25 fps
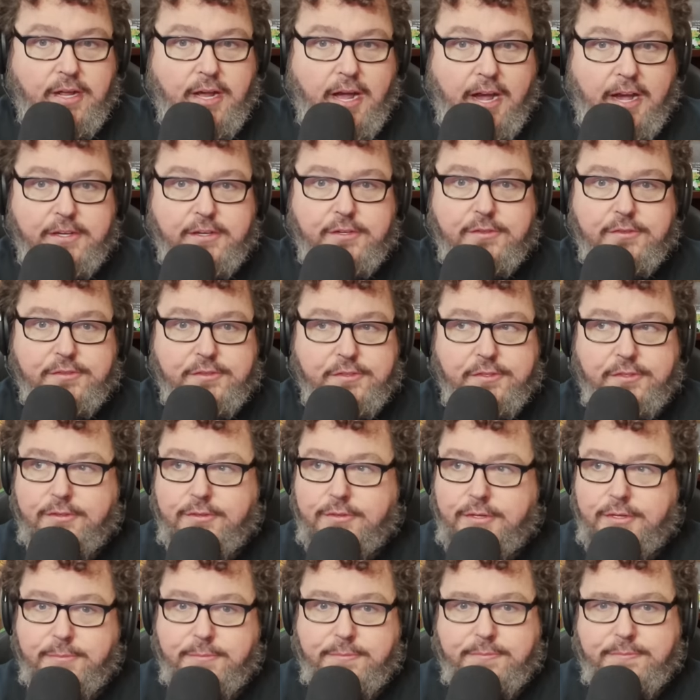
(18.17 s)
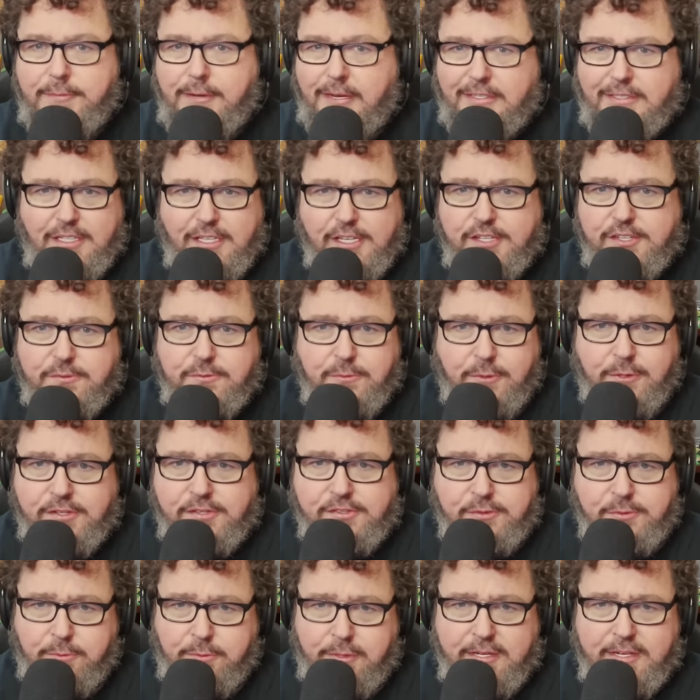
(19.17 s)
I used to do it at least once
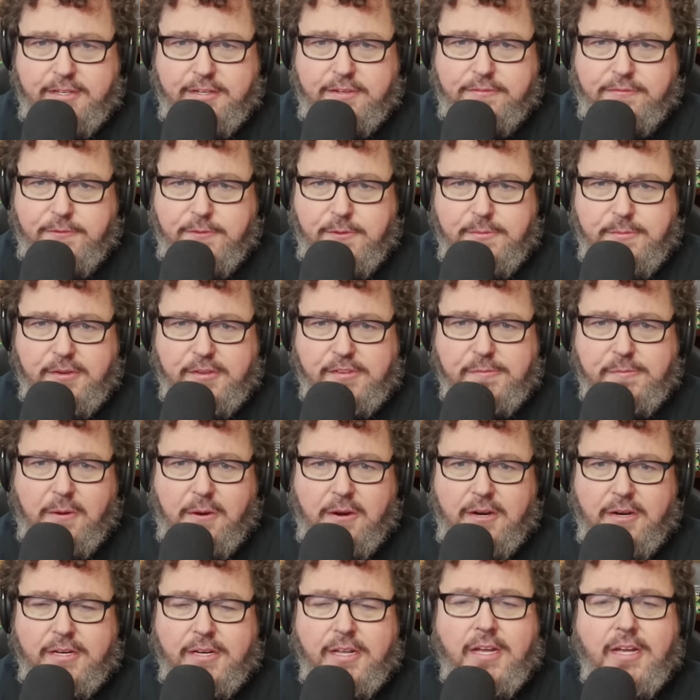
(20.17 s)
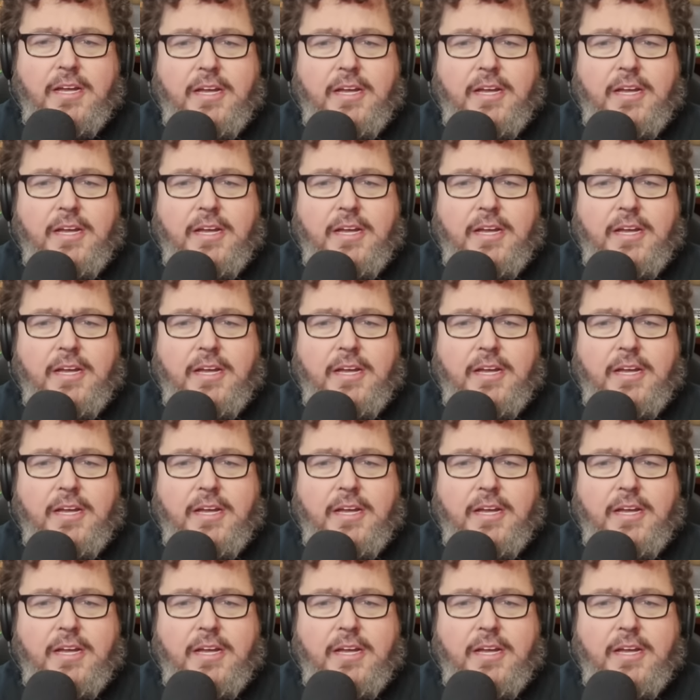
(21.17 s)
a week for the most part.